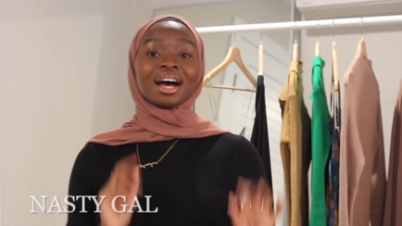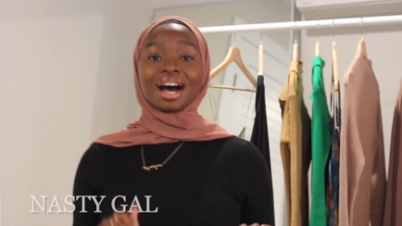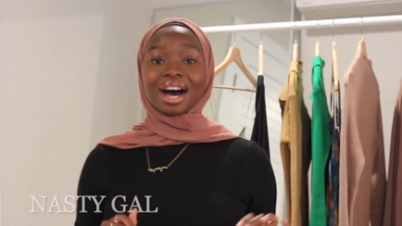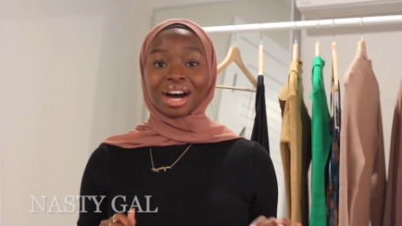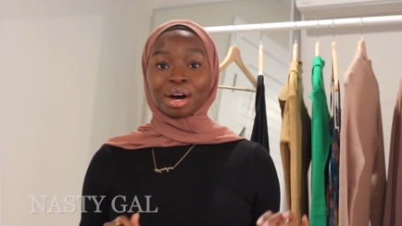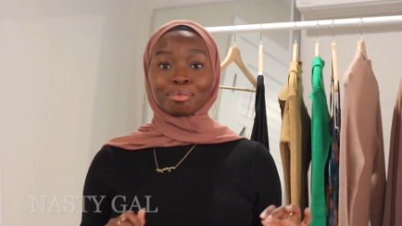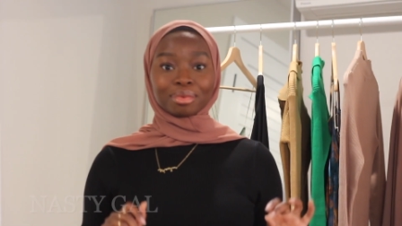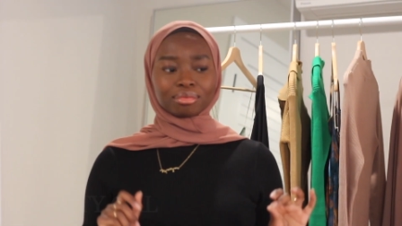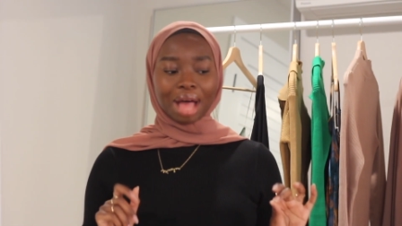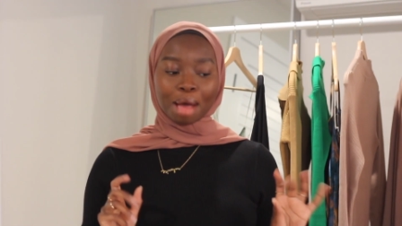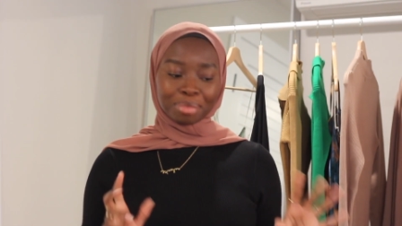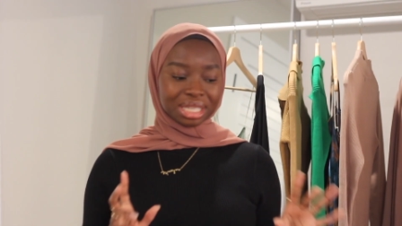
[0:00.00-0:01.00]
Um,
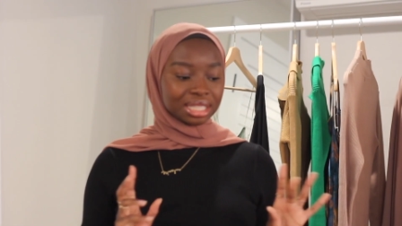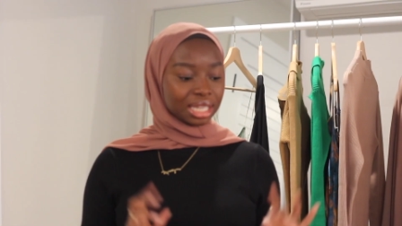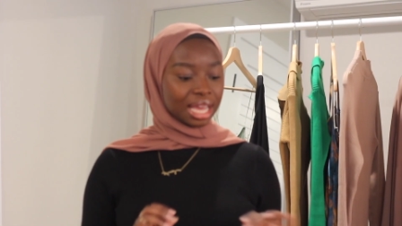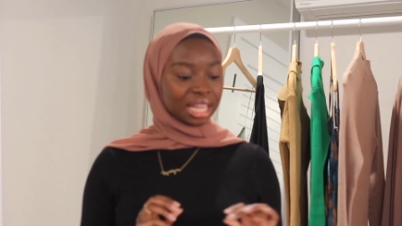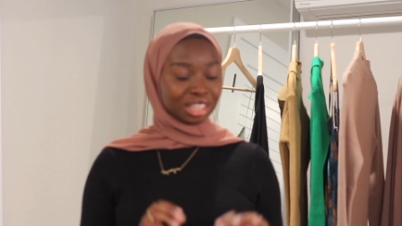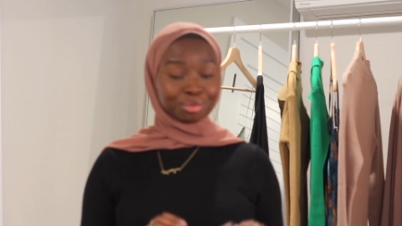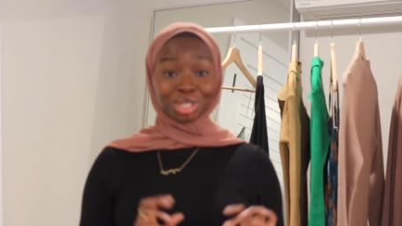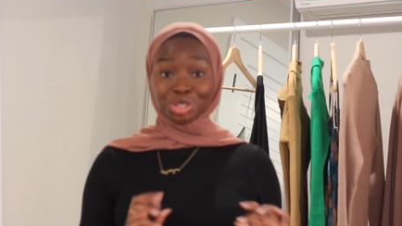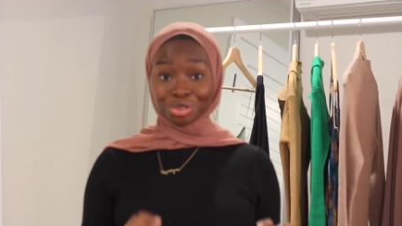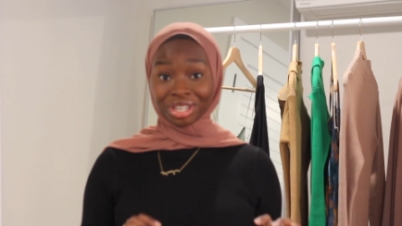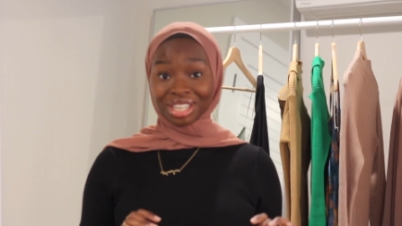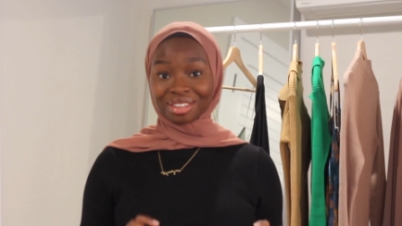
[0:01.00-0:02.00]
I basically got the
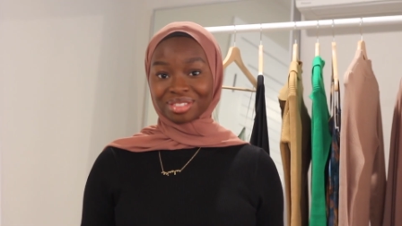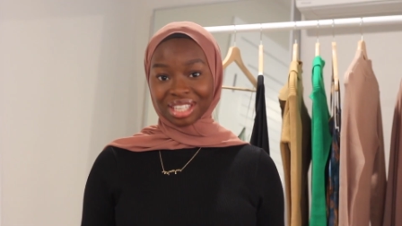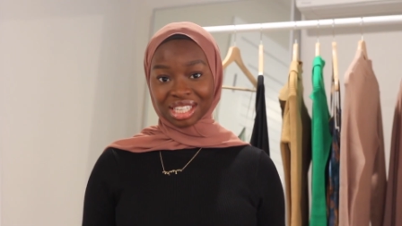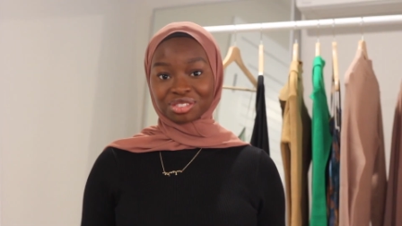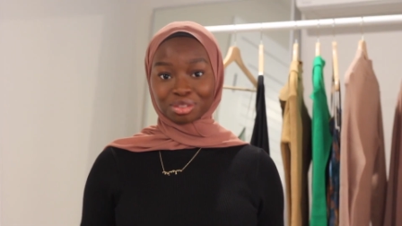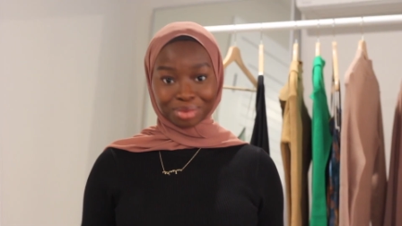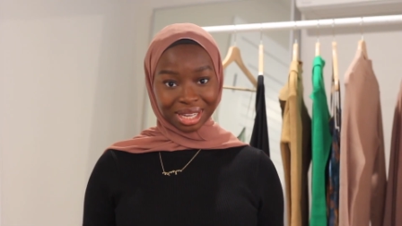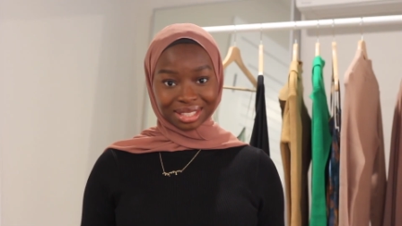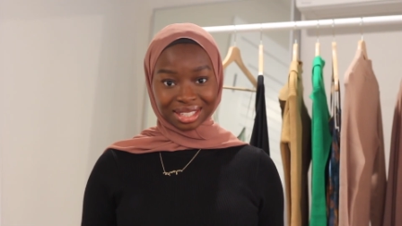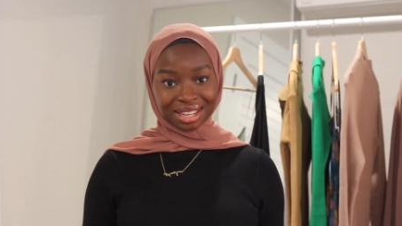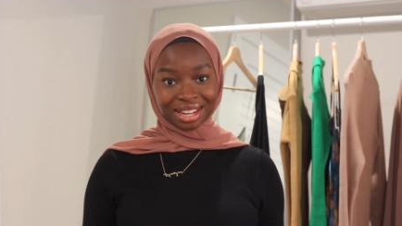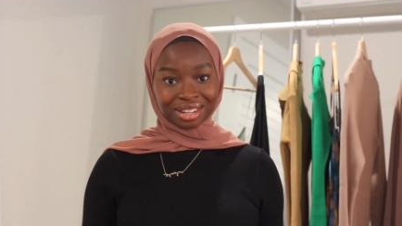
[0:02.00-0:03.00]
majority of things from
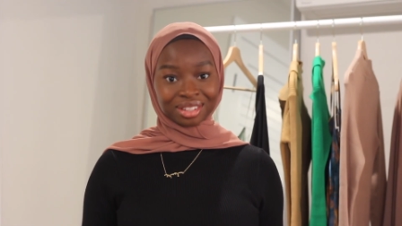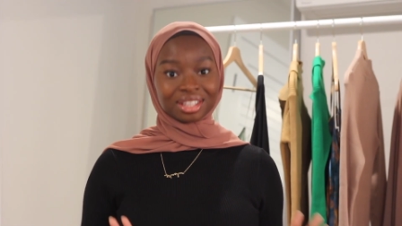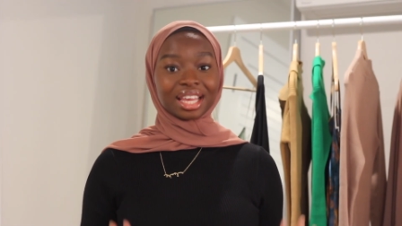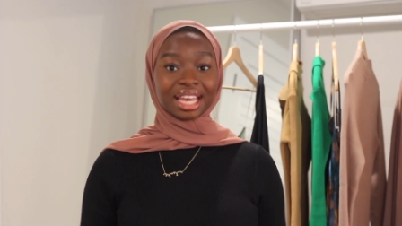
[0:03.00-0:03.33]
Nasty Gal,